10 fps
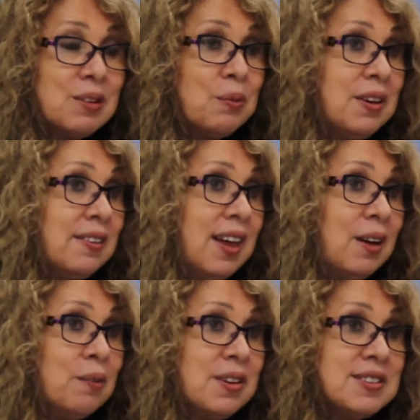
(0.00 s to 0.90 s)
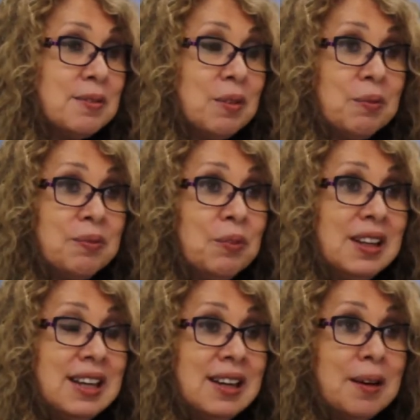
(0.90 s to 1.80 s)
that was
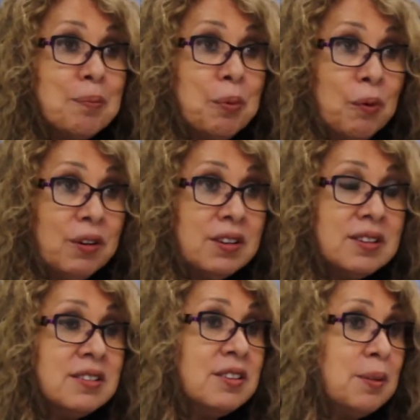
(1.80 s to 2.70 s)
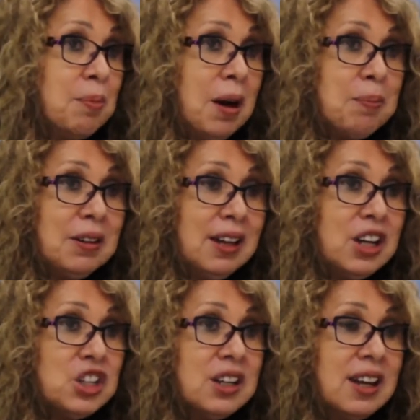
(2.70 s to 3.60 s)
really important to the
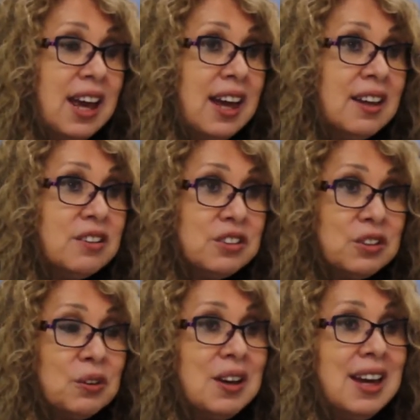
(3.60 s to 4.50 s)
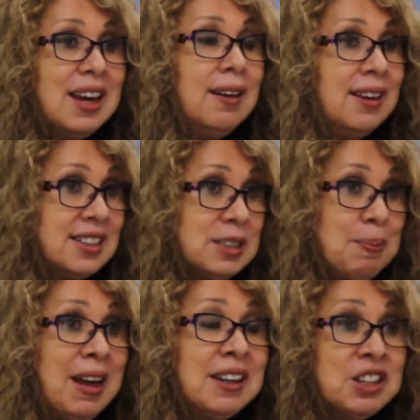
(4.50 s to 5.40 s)
population and to
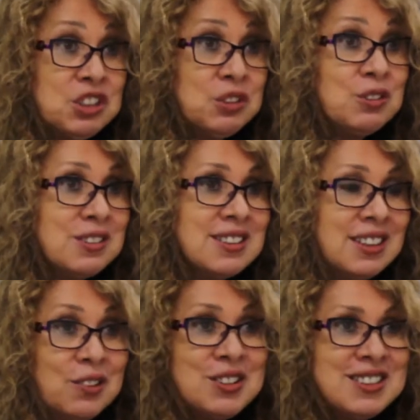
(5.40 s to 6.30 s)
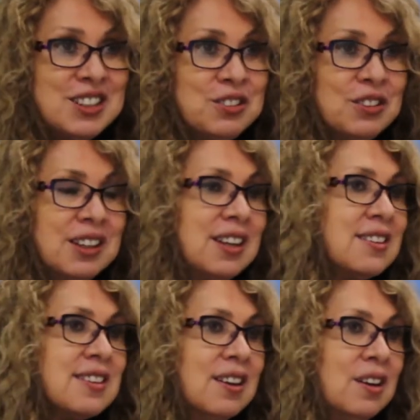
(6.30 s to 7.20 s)
expanding students' literacy
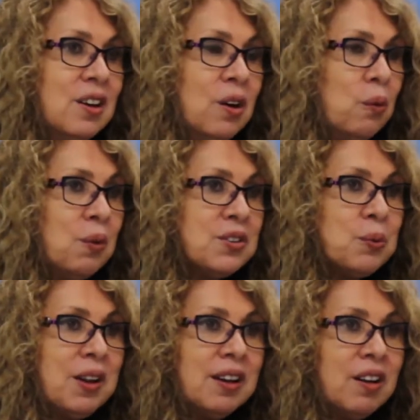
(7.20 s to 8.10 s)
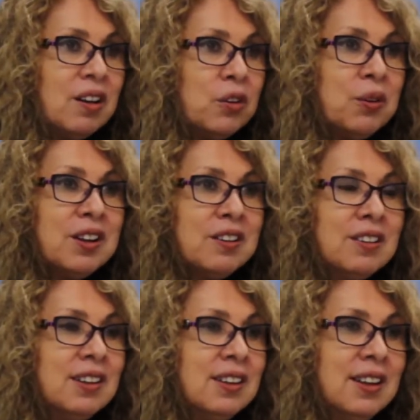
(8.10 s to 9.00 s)
toolkits was what I call
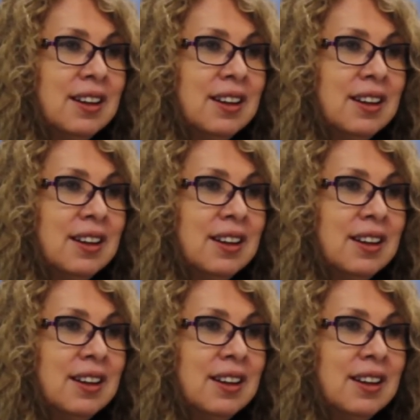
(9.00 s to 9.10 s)
critical